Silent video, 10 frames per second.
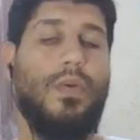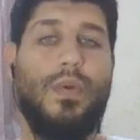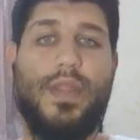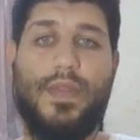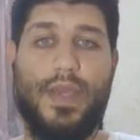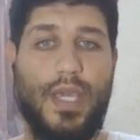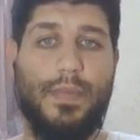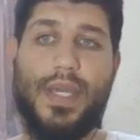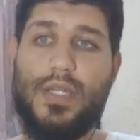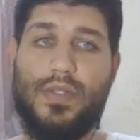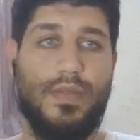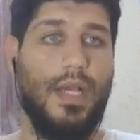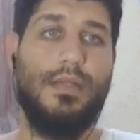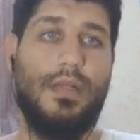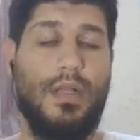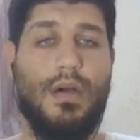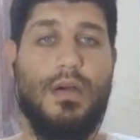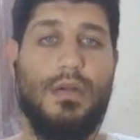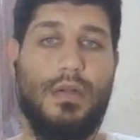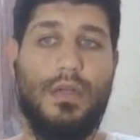whether the image and title
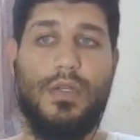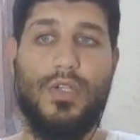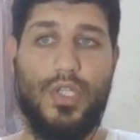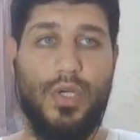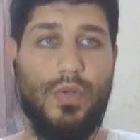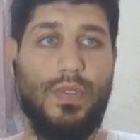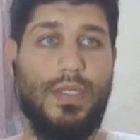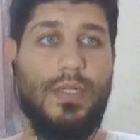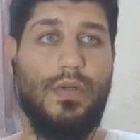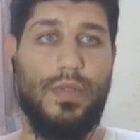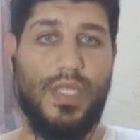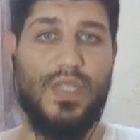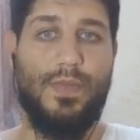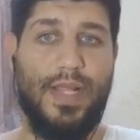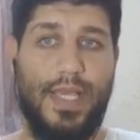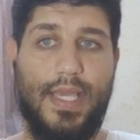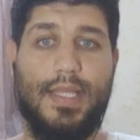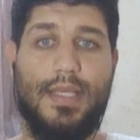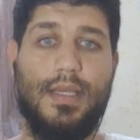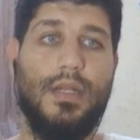are shown or
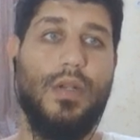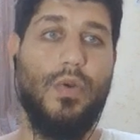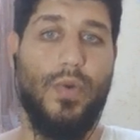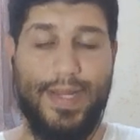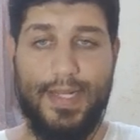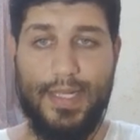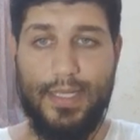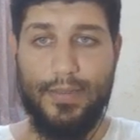displayed correctly.